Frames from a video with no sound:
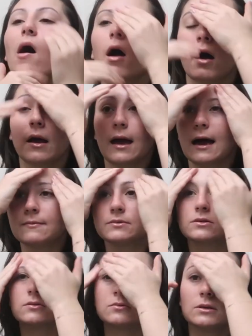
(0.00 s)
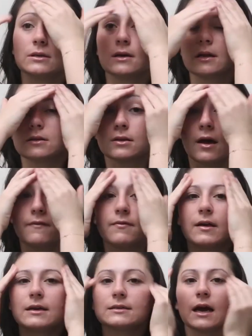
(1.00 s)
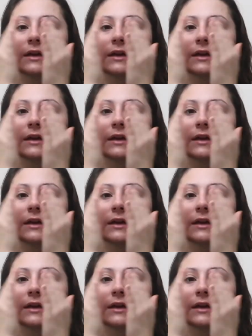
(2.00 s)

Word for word: I absolutely love this.